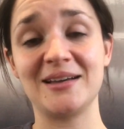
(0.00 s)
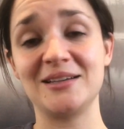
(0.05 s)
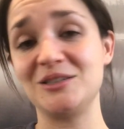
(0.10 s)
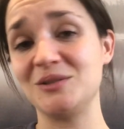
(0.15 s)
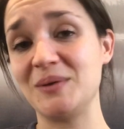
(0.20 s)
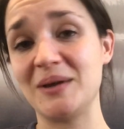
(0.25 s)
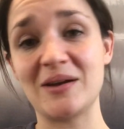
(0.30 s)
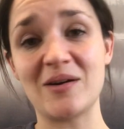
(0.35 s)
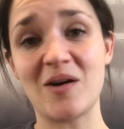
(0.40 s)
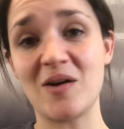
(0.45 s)

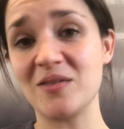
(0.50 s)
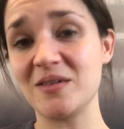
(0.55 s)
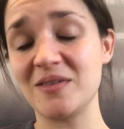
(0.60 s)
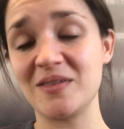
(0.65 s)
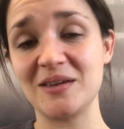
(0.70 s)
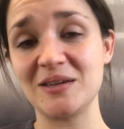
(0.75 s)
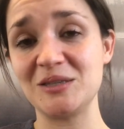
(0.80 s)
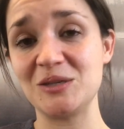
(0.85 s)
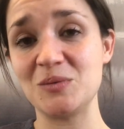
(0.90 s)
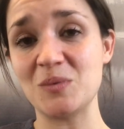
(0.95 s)
doing all the
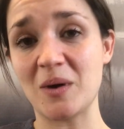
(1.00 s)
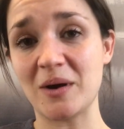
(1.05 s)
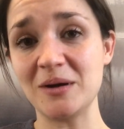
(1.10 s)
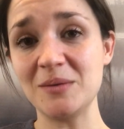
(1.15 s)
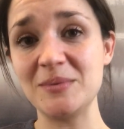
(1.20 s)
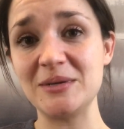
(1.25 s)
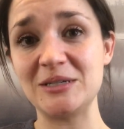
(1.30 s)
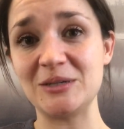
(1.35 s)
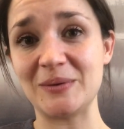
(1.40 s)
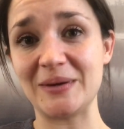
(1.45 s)
things you want to
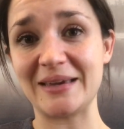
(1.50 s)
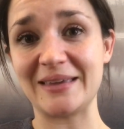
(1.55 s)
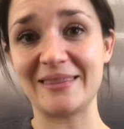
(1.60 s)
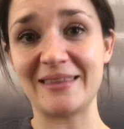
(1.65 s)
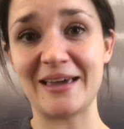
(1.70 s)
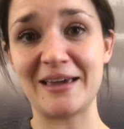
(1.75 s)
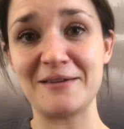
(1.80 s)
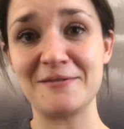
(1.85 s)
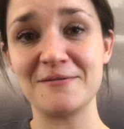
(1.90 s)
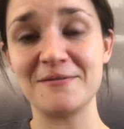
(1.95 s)
be doing in
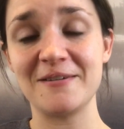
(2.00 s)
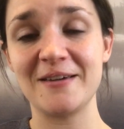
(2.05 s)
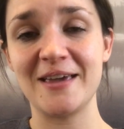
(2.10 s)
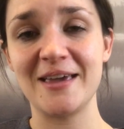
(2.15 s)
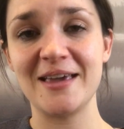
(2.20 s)
life.